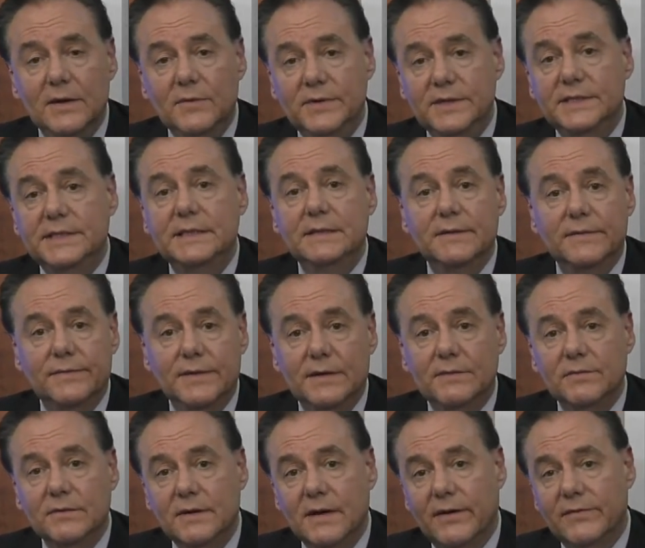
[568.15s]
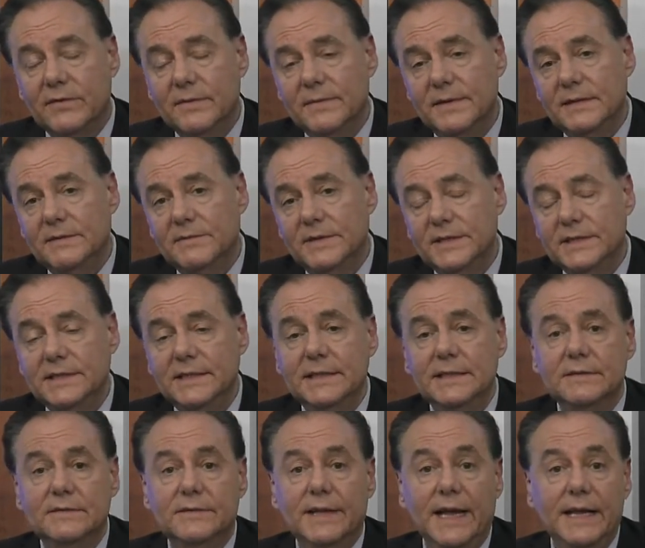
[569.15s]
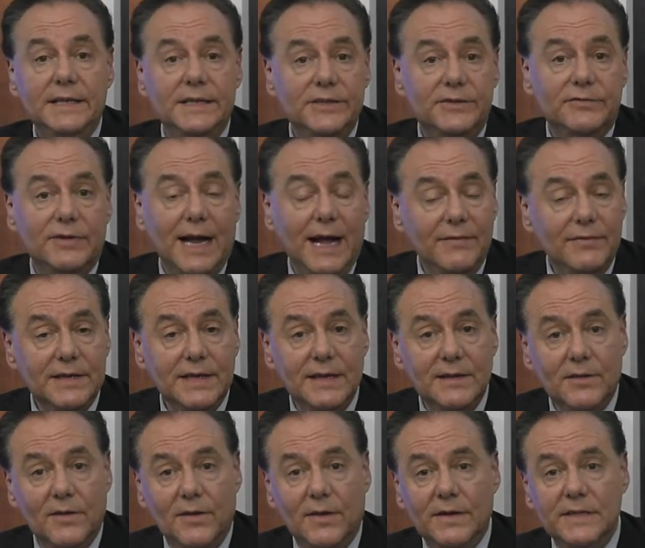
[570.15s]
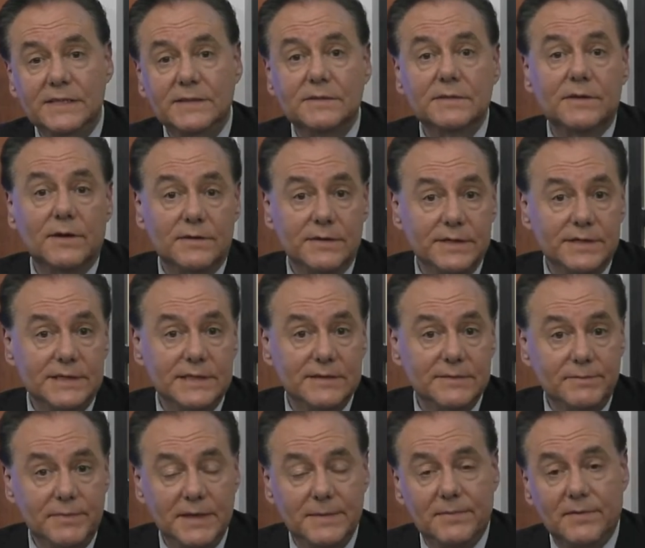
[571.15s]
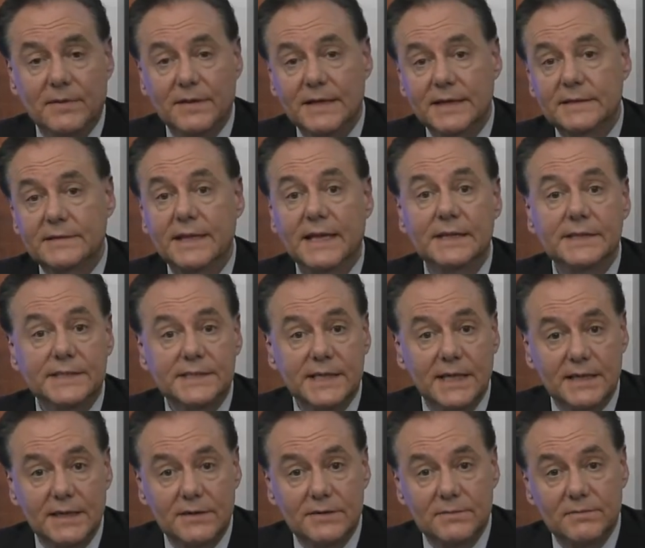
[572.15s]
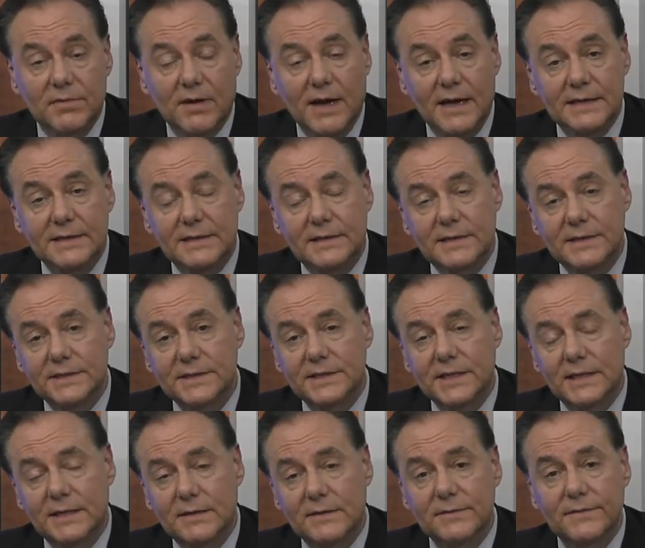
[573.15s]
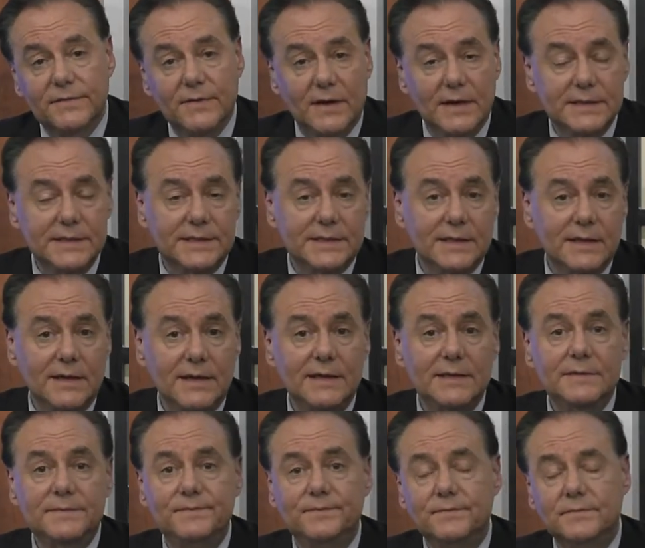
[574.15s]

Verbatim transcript: We see the federal government, we see anti-trafficking laws, courtesy of people like then Senator Biden and Senator Feinstein